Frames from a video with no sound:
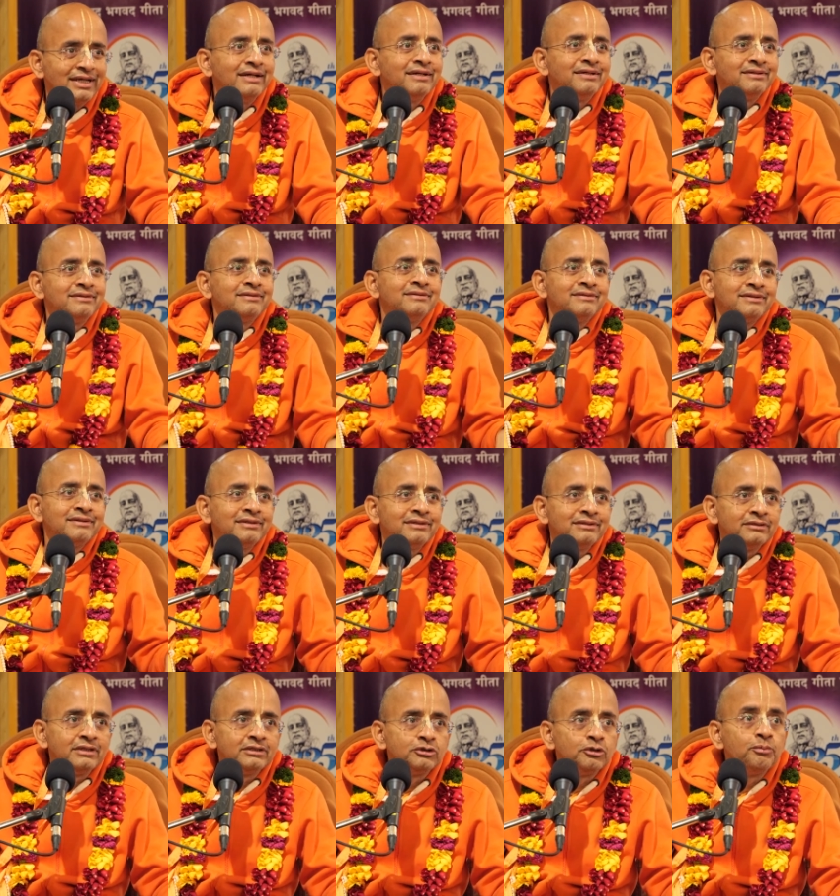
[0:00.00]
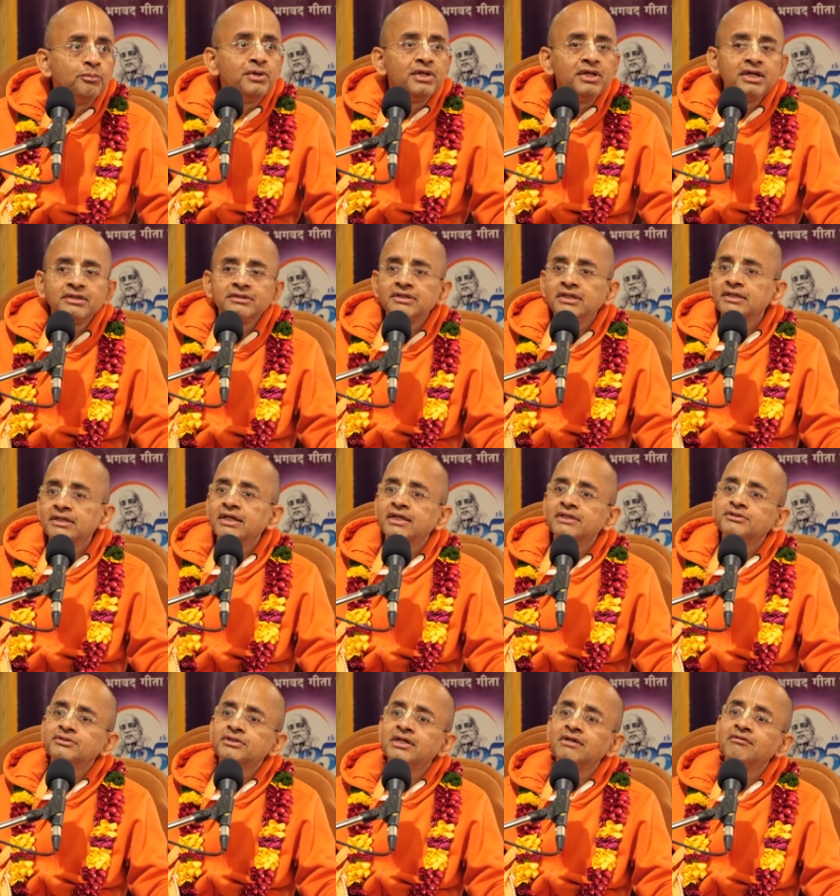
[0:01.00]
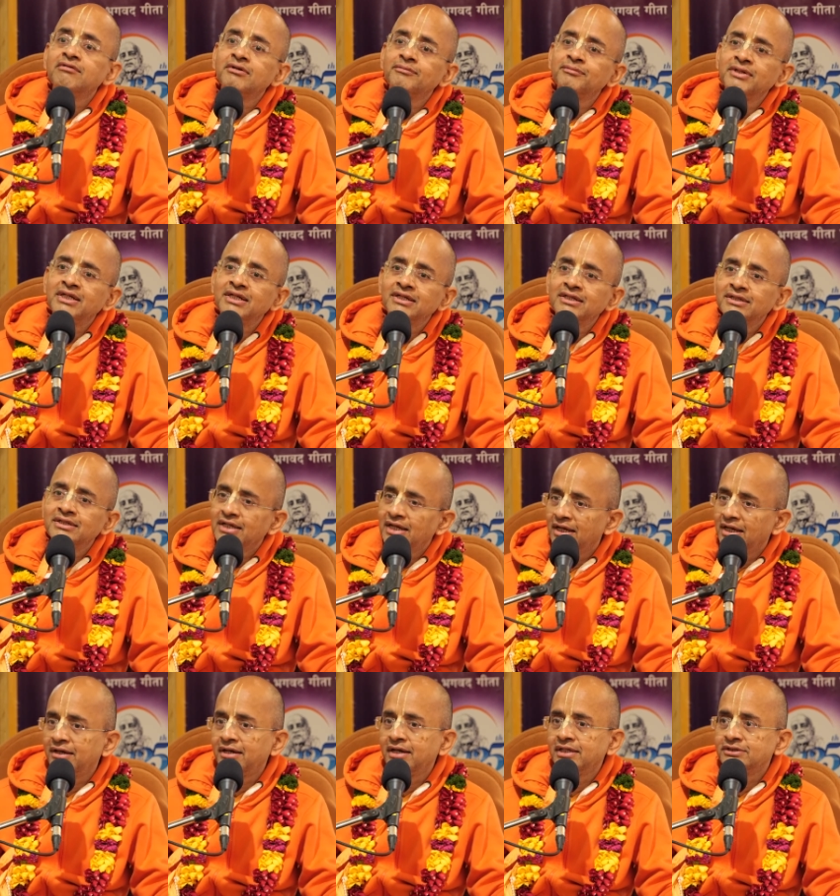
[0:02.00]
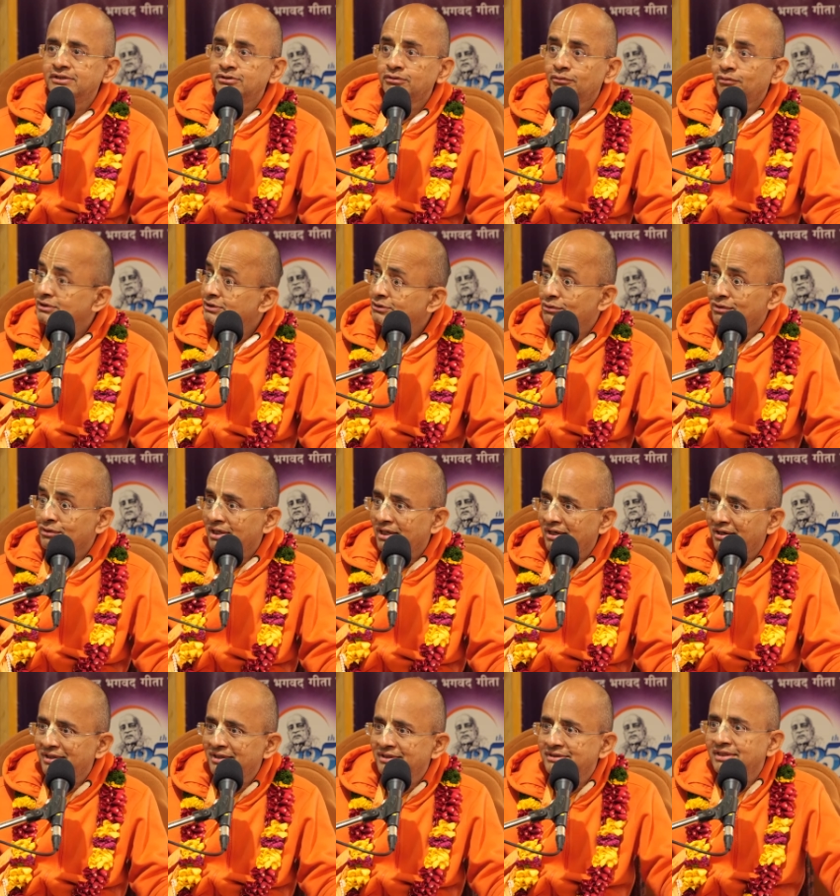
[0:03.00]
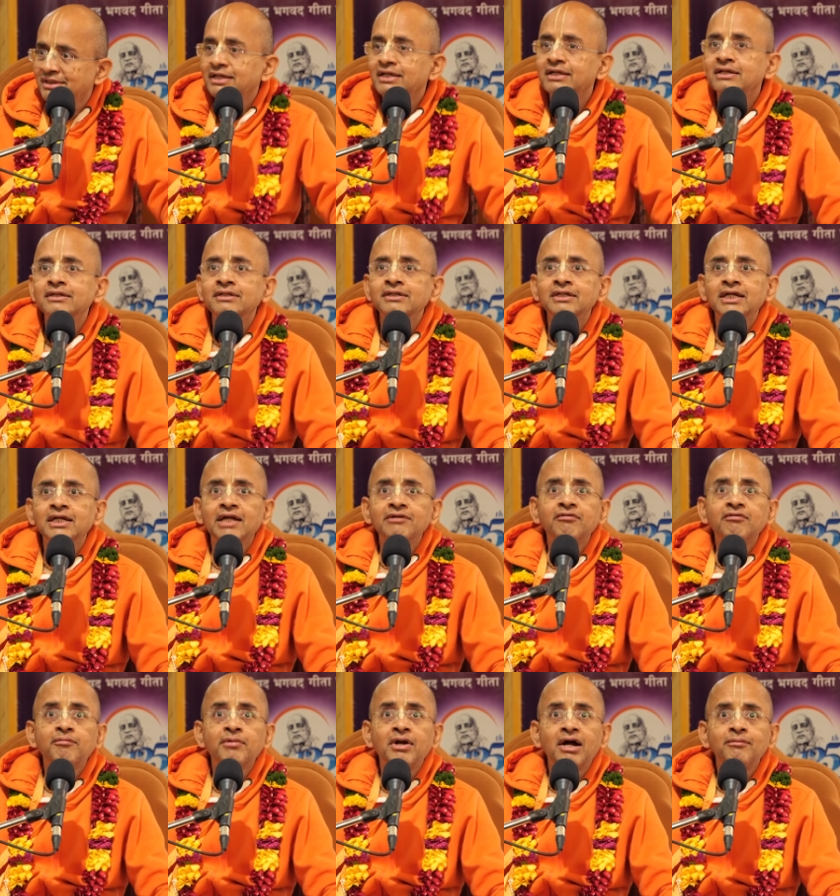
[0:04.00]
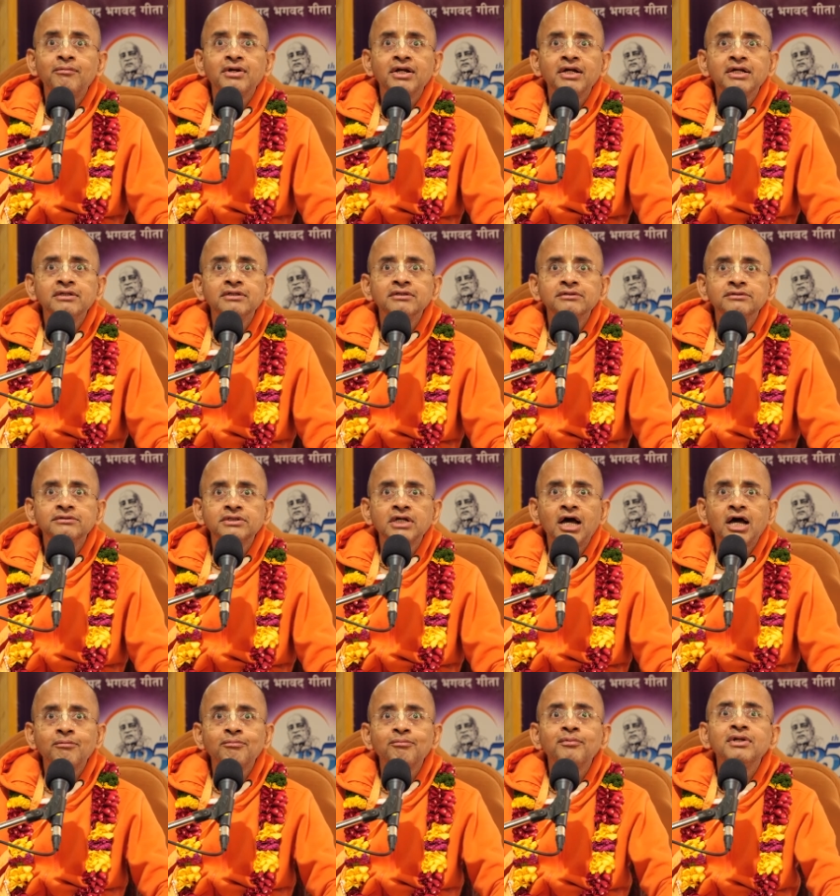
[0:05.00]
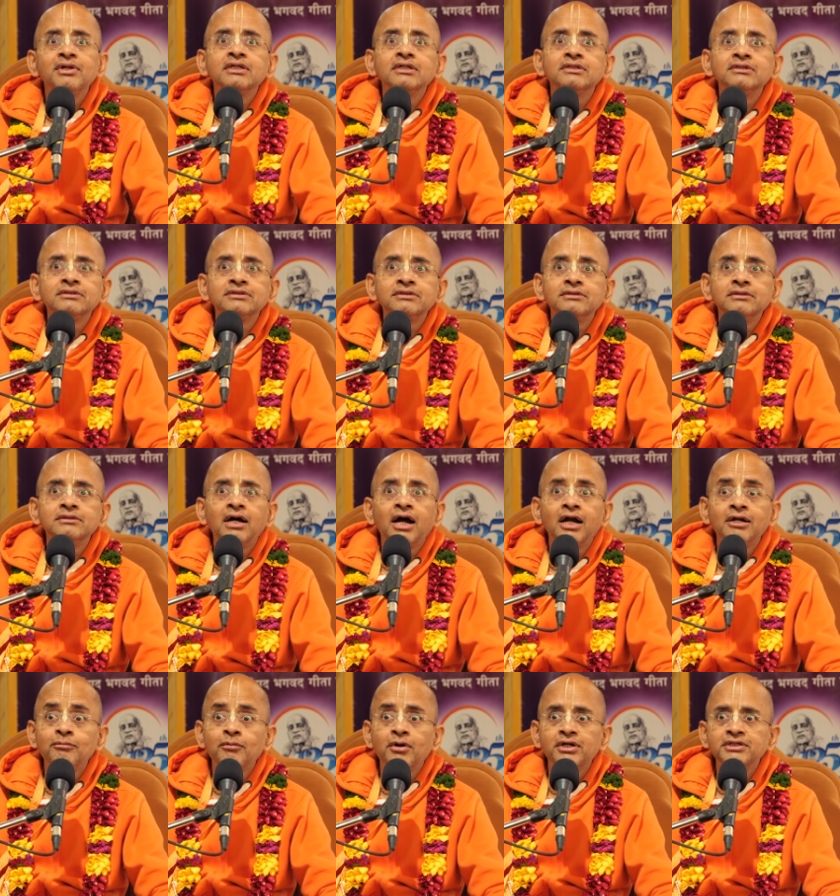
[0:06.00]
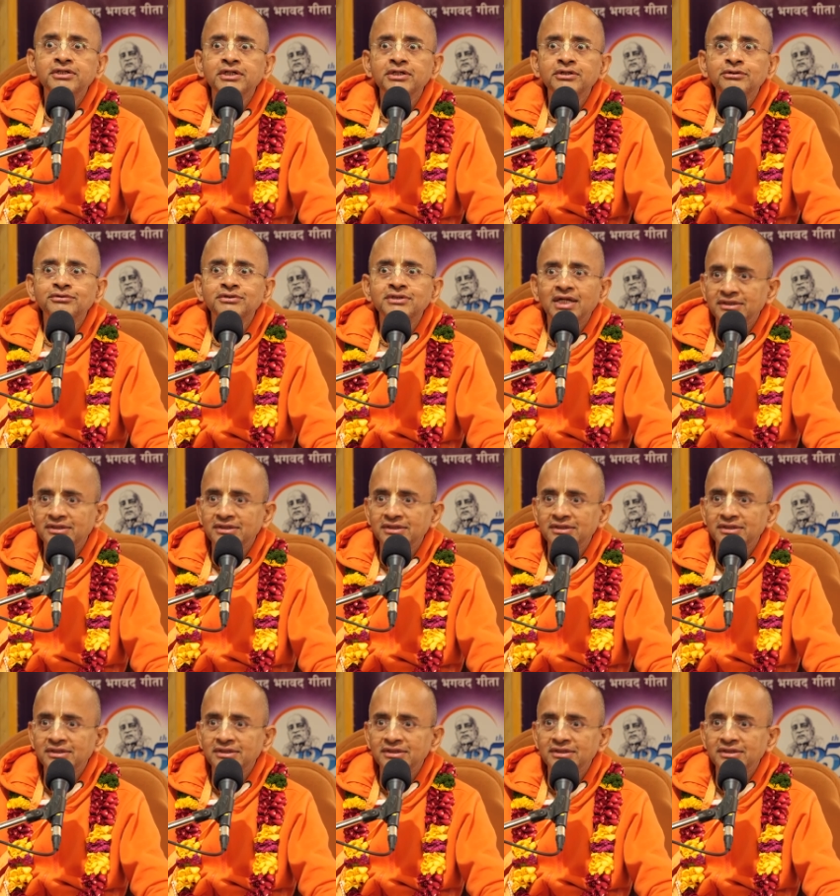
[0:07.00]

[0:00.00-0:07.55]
The superiors and guests should never be enraged. So one shloka Lord is saying, if a Brahmana is sharply admonishing you,